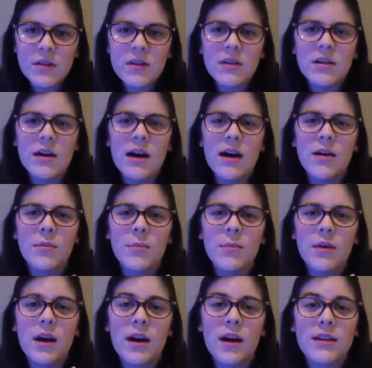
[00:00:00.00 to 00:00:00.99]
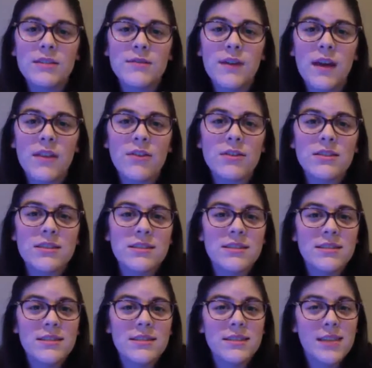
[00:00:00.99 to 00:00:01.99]
Huck's father is
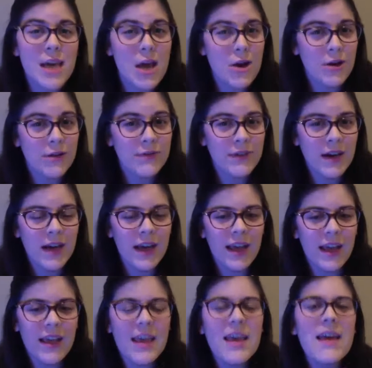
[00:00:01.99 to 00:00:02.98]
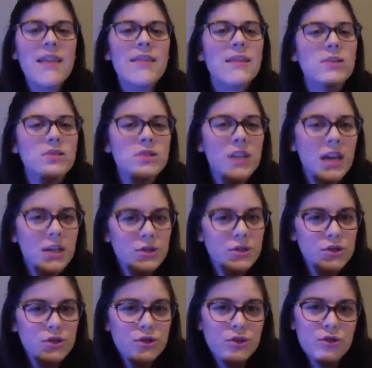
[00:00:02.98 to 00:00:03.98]
terrifying. There's not
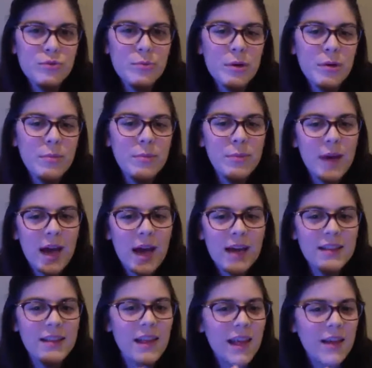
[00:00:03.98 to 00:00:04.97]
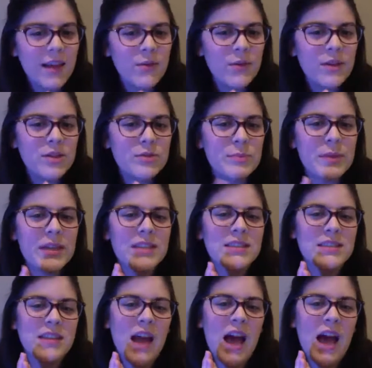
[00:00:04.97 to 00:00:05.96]
super bad language, but
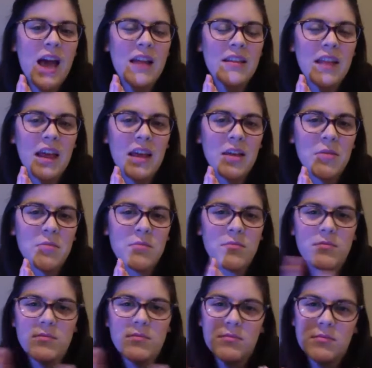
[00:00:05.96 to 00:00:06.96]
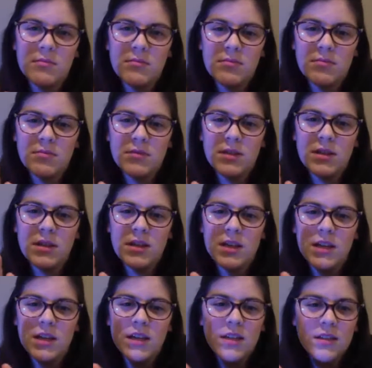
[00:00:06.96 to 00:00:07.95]
it's not like
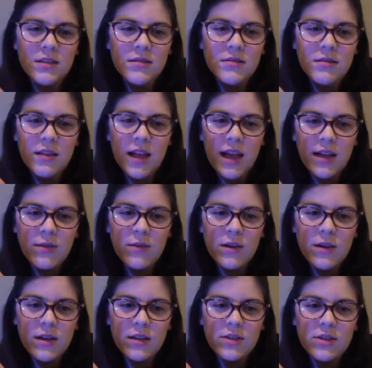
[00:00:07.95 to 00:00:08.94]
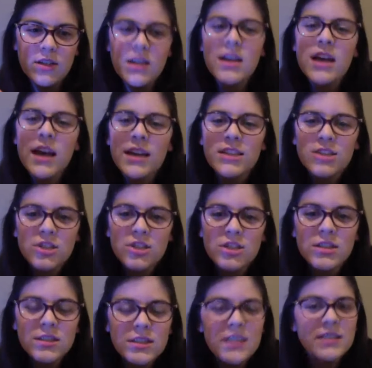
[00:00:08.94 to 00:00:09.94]
kid language. It's
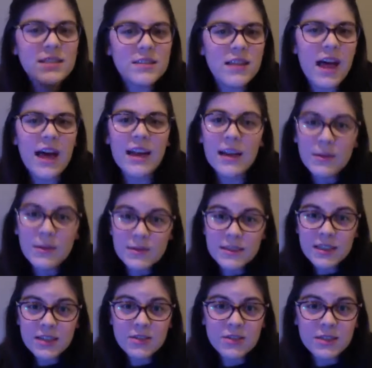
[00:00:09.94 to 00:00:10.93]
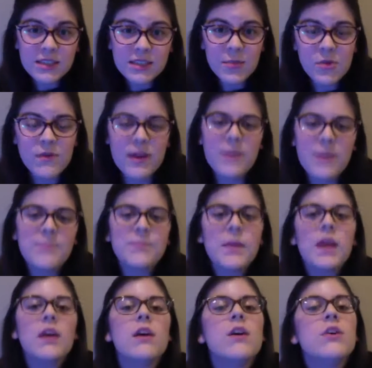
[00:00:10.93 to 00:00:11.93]
a lot. It was an interesting movie.
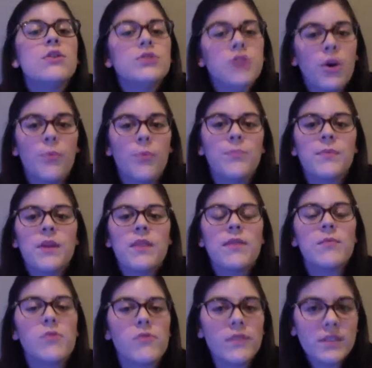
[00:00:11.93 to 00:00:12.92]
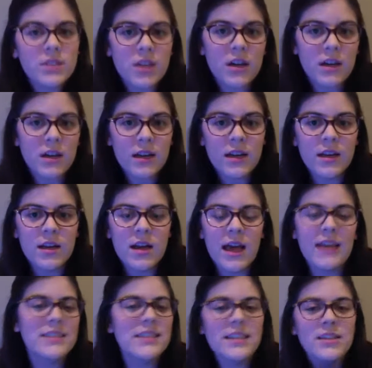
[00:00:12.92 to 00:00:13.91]
So the movie started,
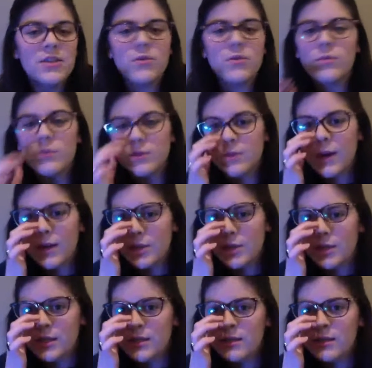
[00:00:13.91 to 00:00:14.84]
and Daniel was watching